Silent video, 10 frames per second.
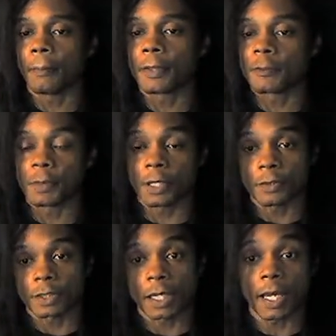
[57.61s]

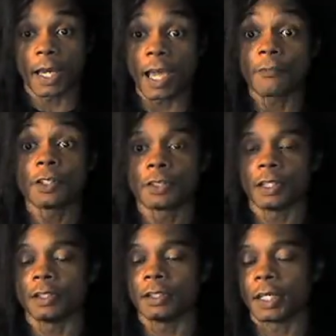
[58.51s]
spells that I haven't
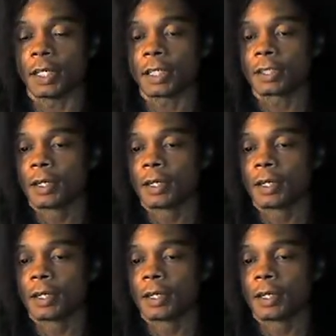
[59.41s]
done yet,